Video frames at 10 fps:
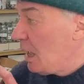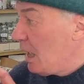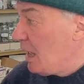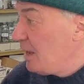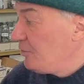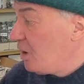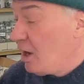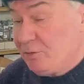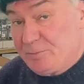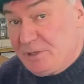And
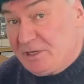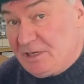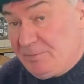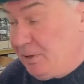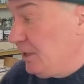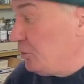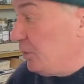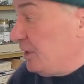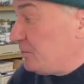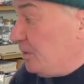I was particularly pleased
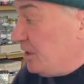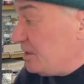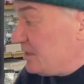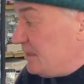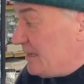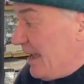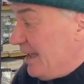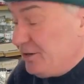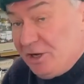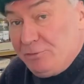with this because his
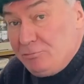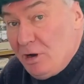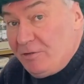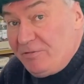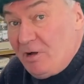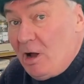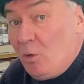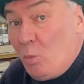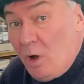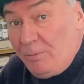head and ruff are
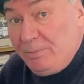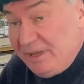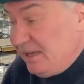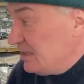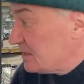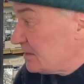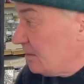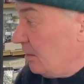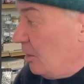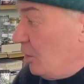one piece.
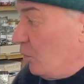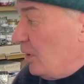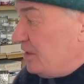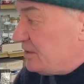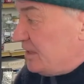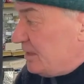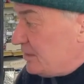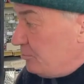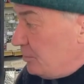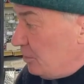When you see it
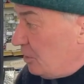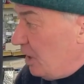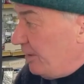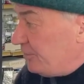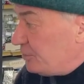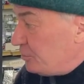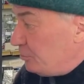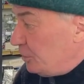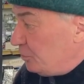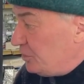in real life, there's a
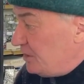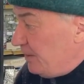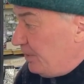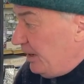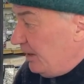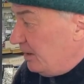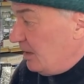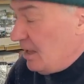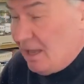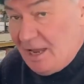real dip here
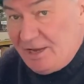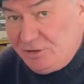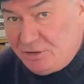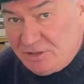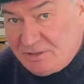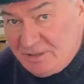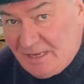and you can